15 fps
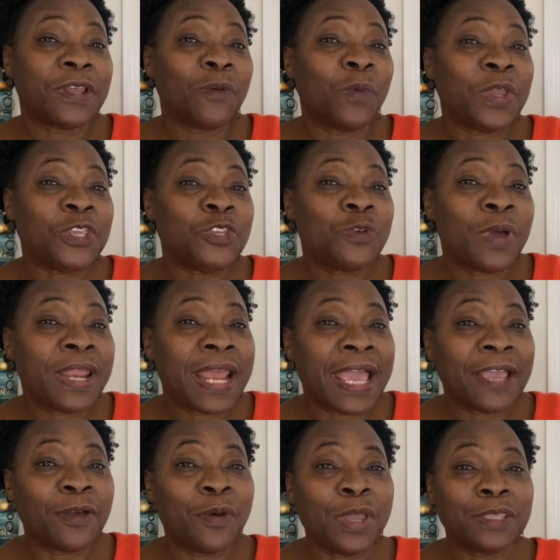When you and
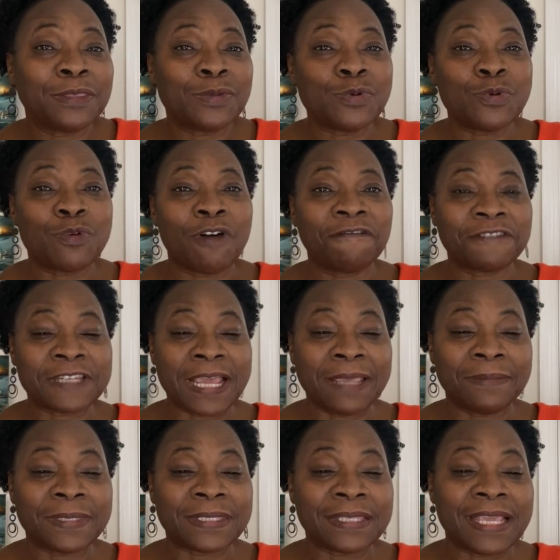I are going through rough
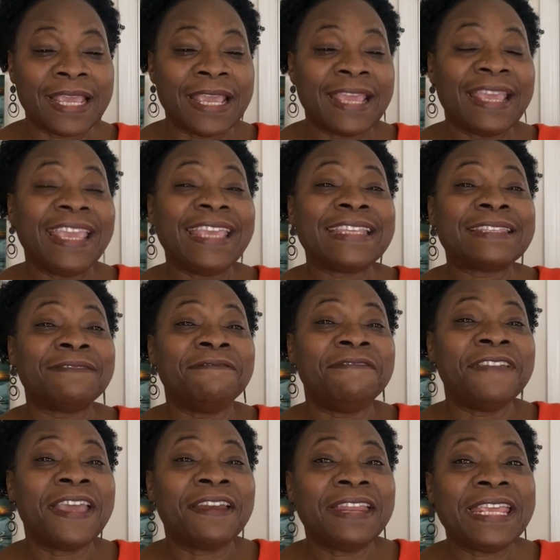times, it's
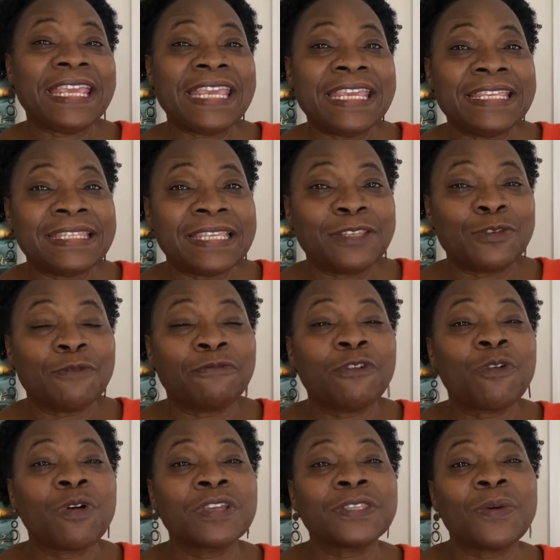very easy to
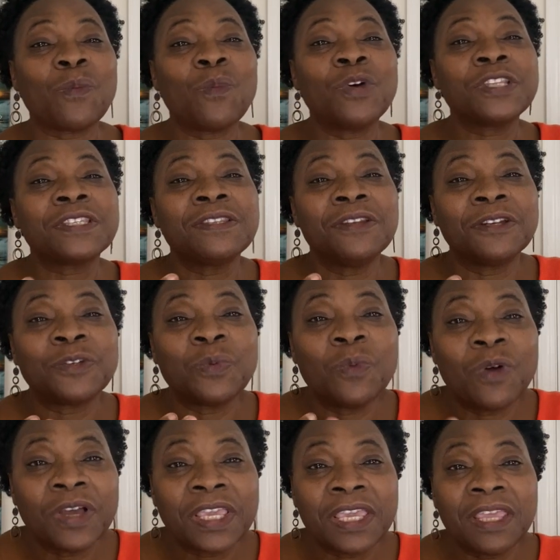focus on what's not
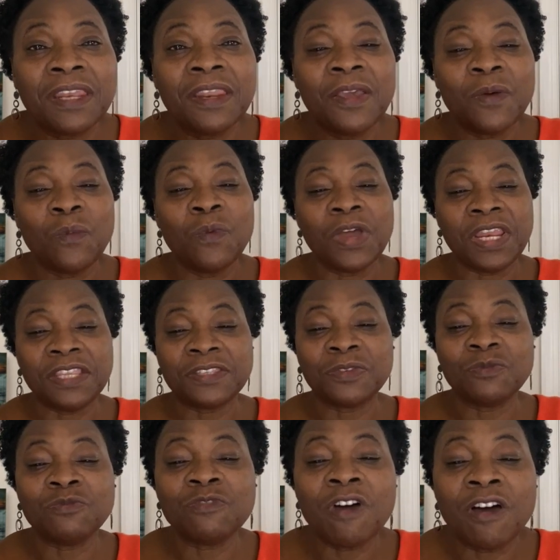working, what is
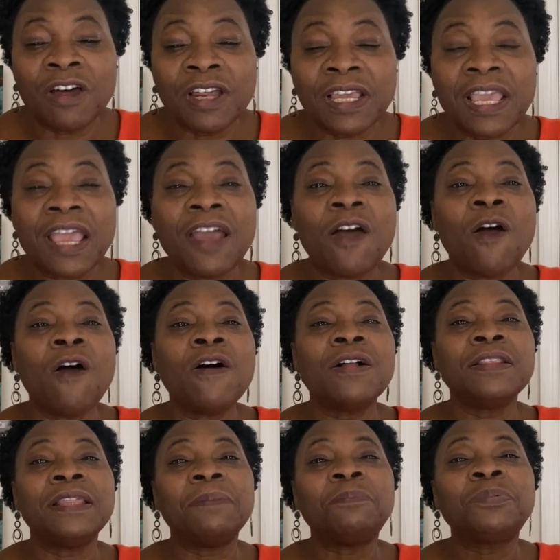wrong,
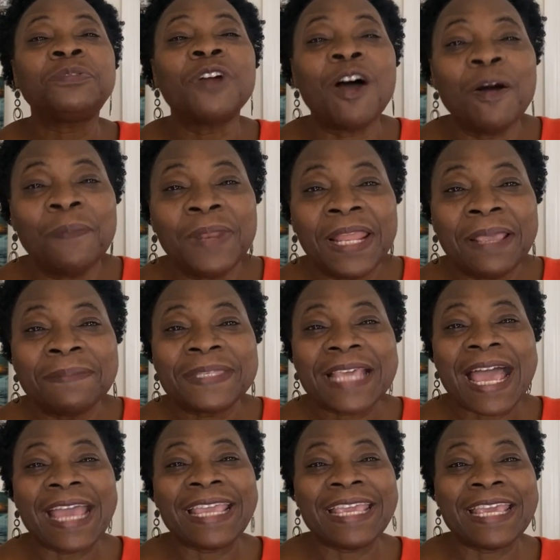all the problems,
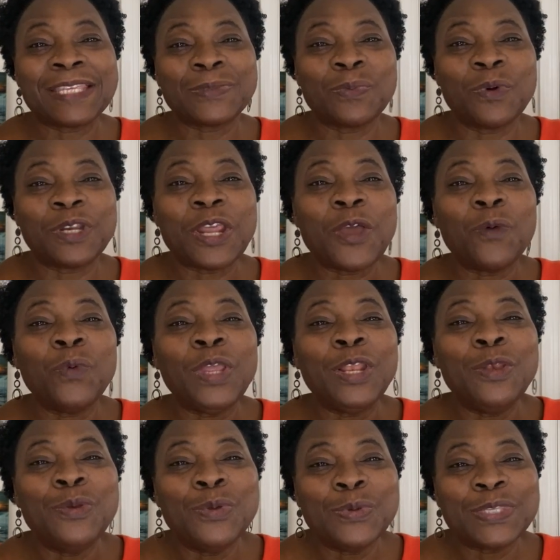and guess what? We
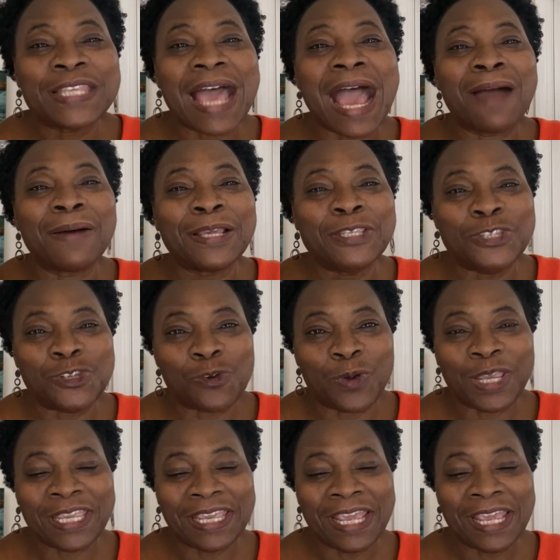lose our joy.